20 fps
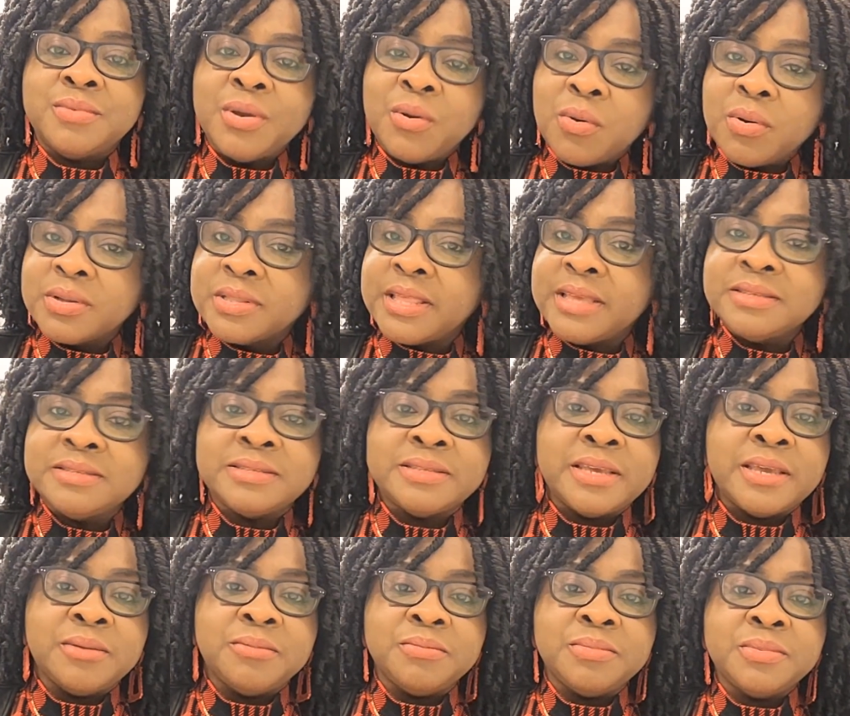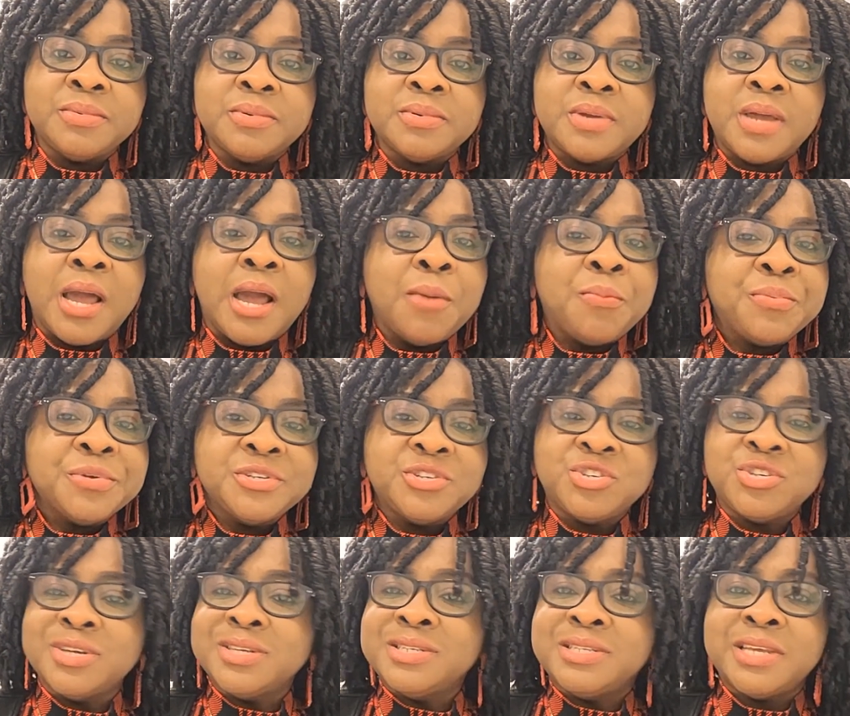Recognize them,
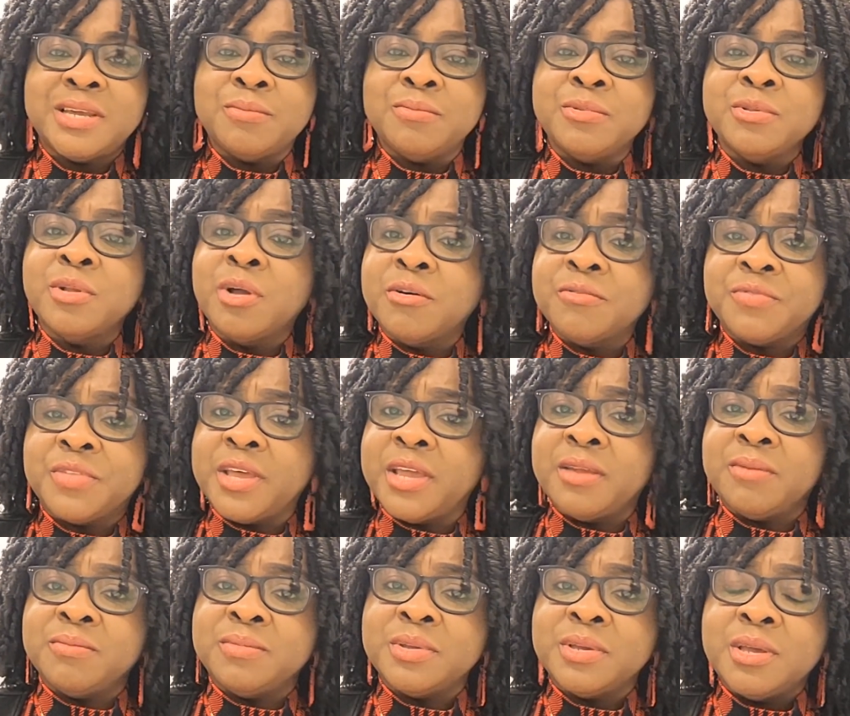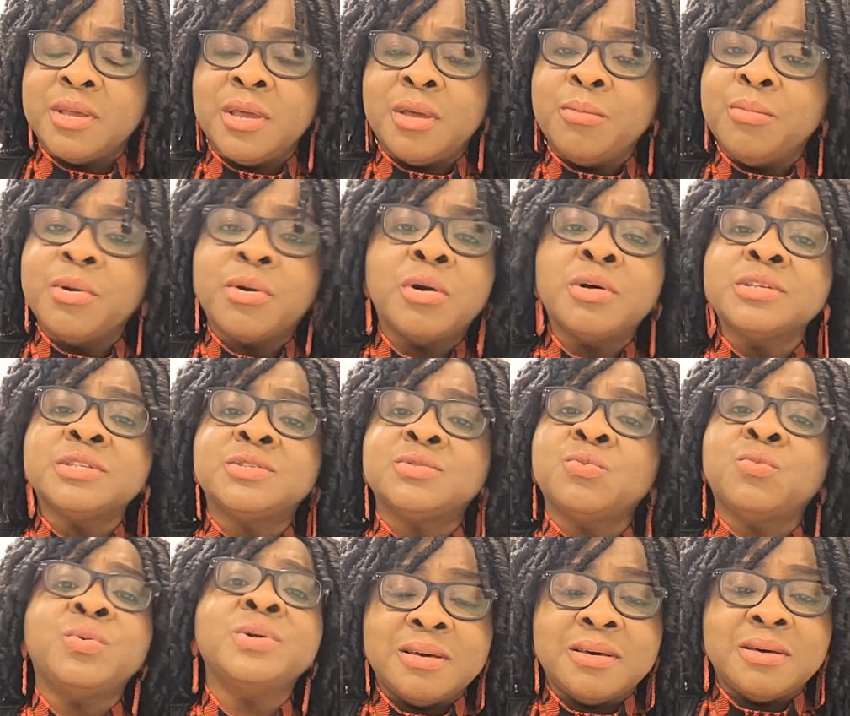appreciate them, love them.
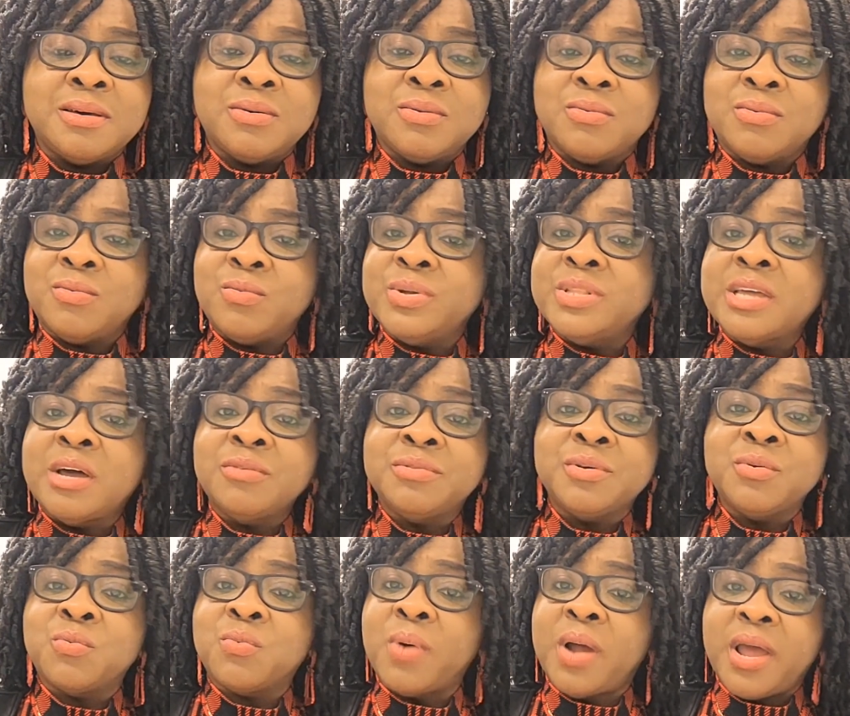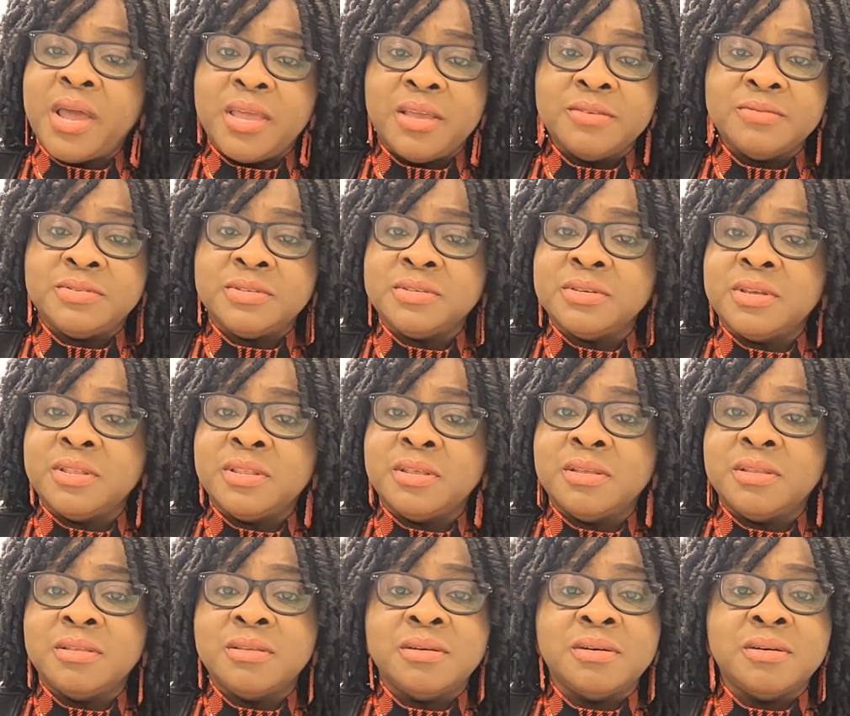Because without the wives,
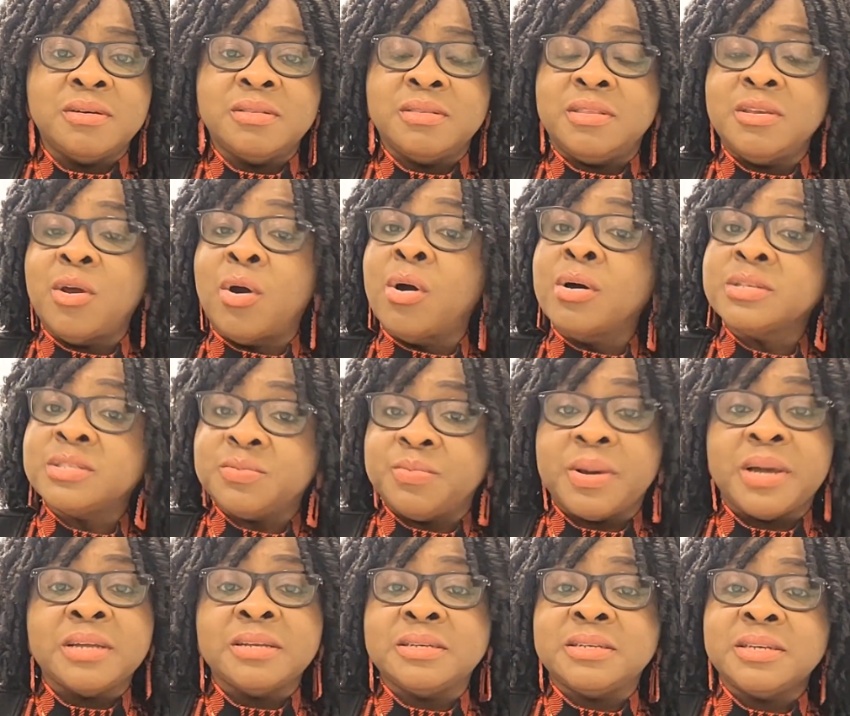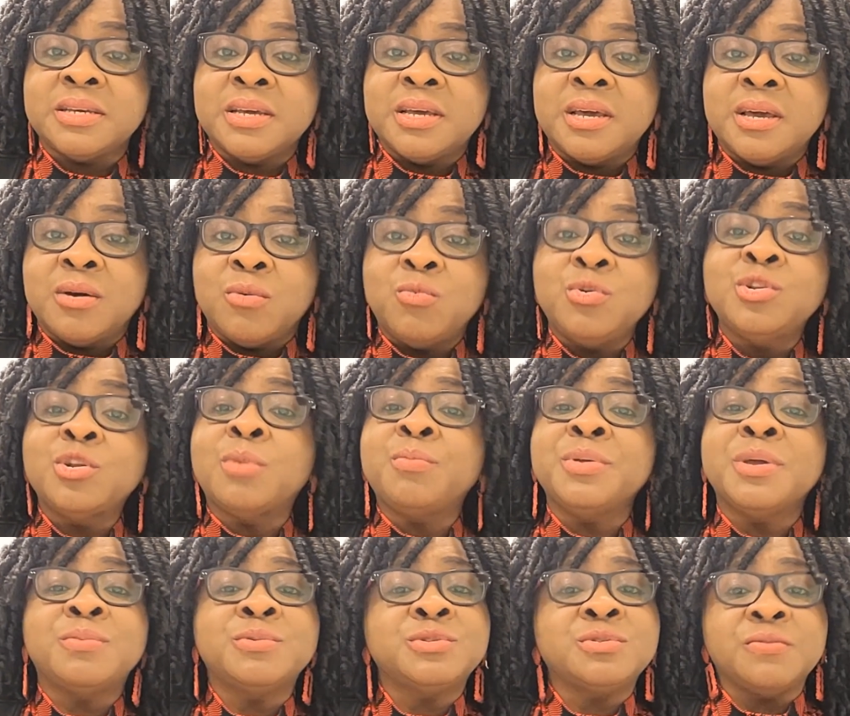the husband will
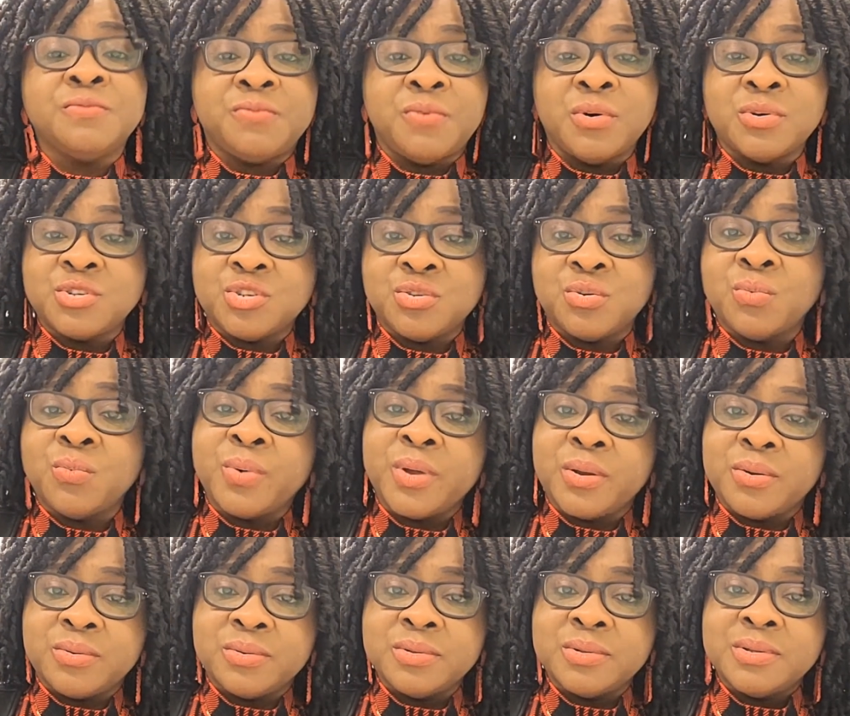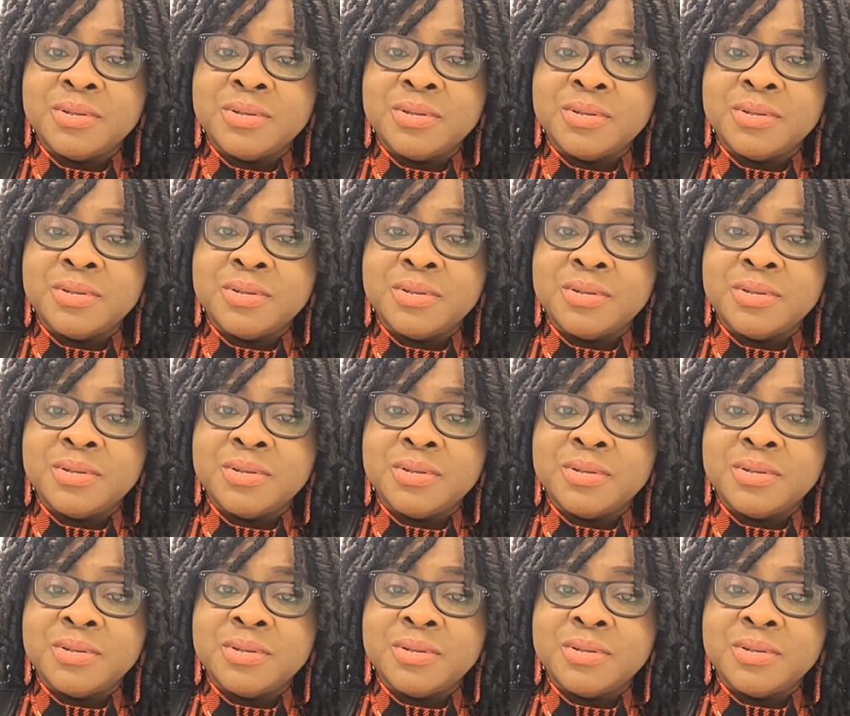not be able to function well.